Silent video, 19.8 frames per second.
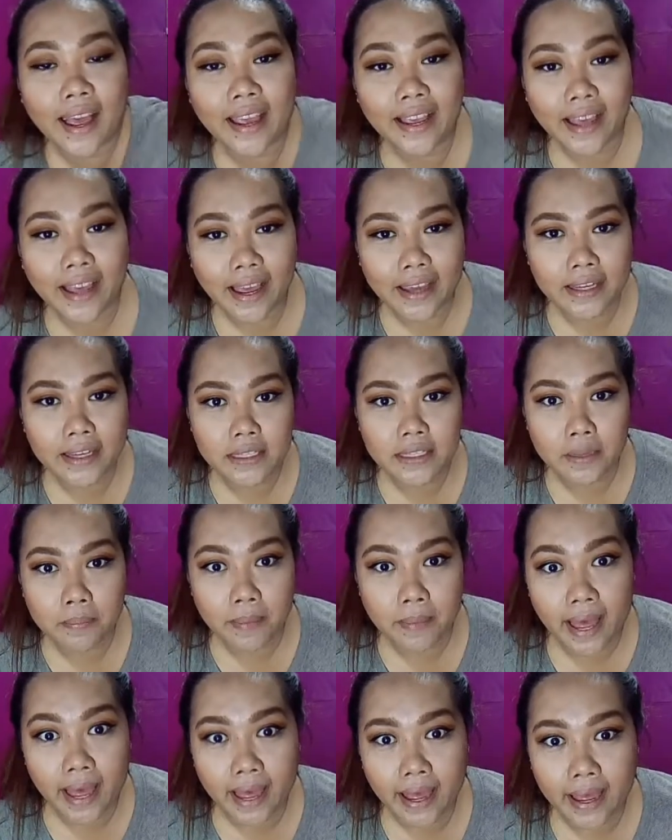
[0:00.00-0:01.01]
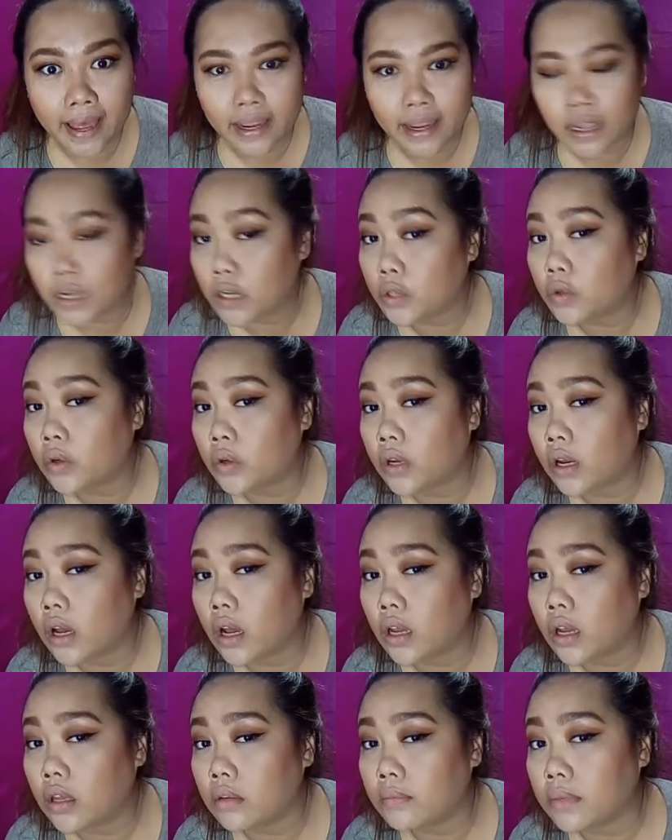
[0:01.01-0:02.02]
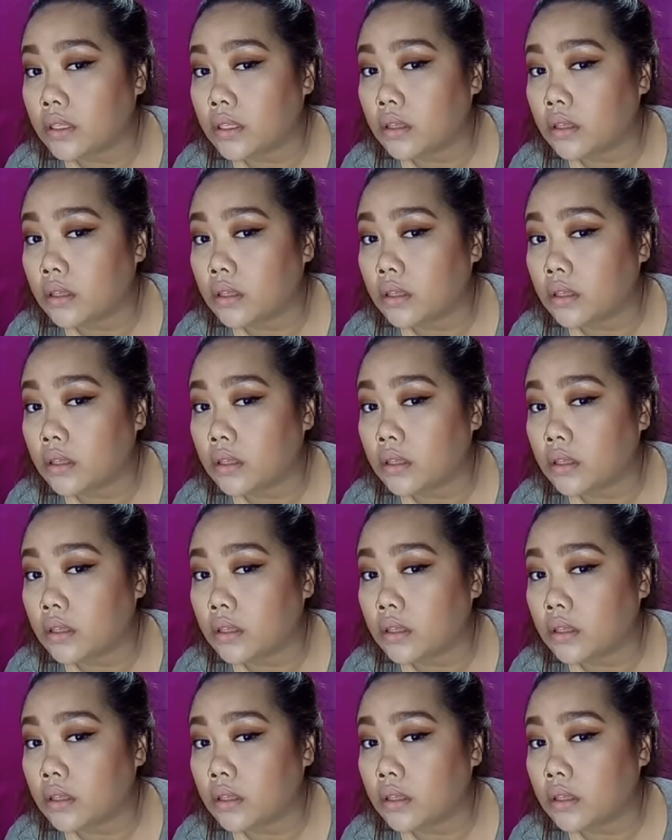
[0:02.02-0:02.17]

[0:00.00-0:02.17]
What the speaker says: Hi guys, I'm back and ito na aking